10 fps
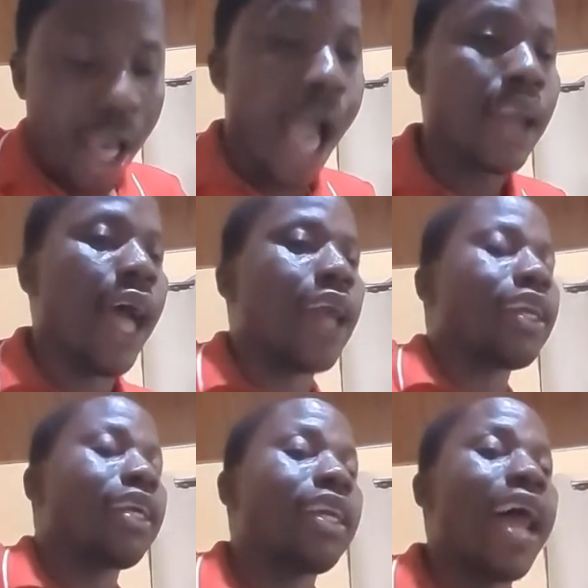And
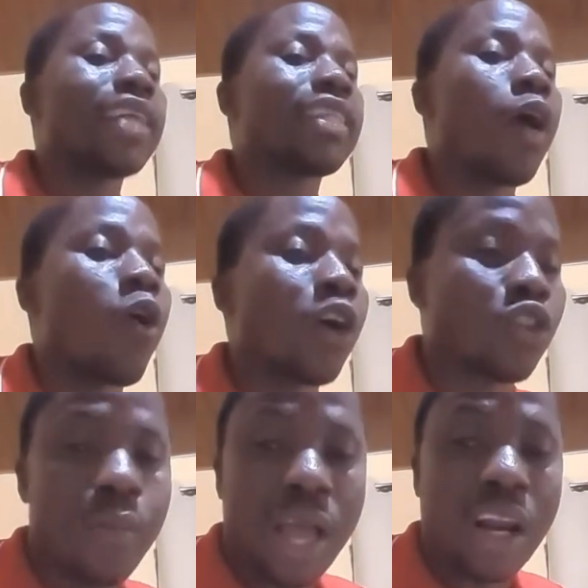then Elijah will
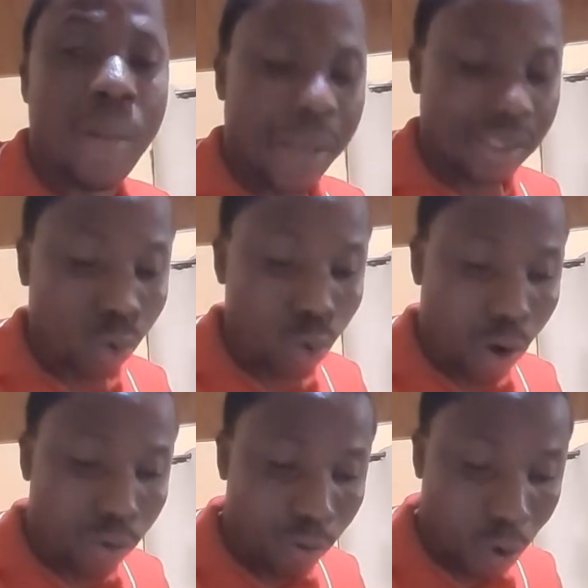also be another person who
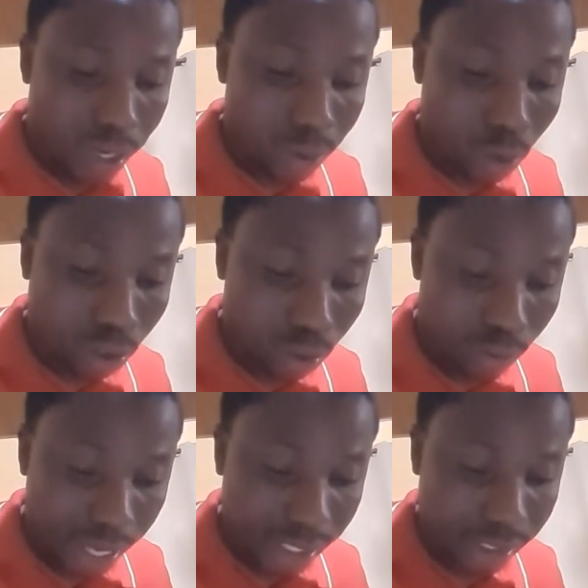walked with God and will also
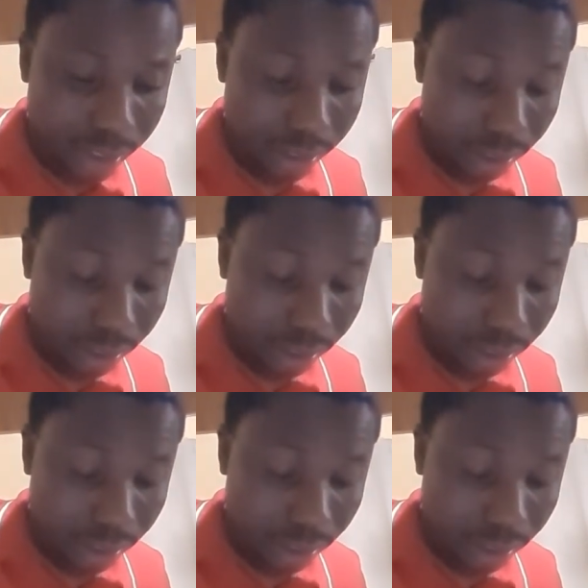vanish.